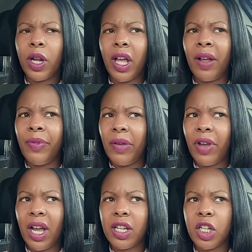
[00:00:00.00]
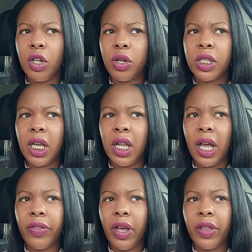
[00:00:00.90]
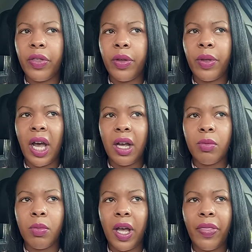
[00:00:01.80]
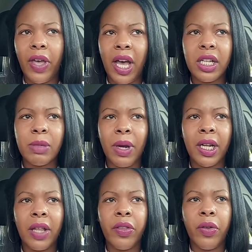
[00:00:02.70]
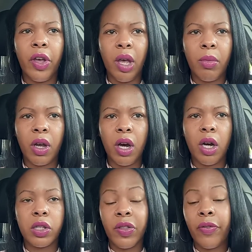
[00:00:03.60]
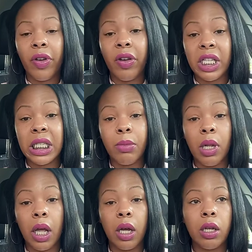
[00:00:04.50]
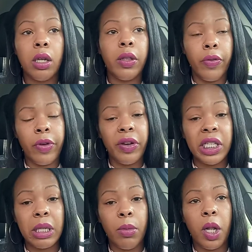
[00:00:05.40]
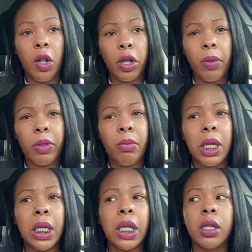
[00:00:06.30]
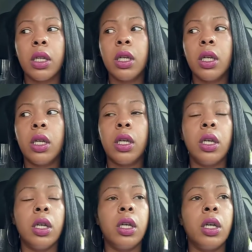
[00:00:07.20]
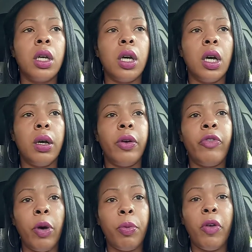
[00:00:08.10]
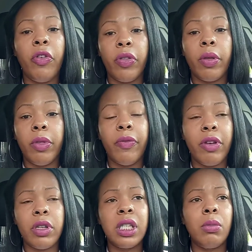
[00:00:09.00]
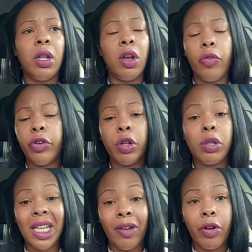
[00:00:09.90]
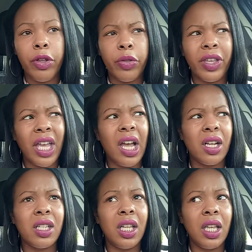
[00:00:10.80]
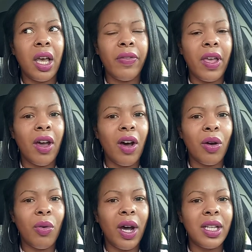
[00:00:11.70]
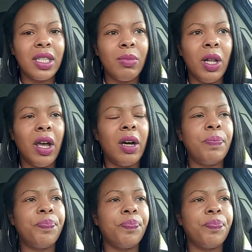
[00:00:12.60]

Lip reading: I've never actually looked at it like that. The hanged man and the hermit card, they're very similar. Very similar. Look up the meaning of both of them. They're very similar. If you know tarot, you'll think, actually, yeah, they are quite similar.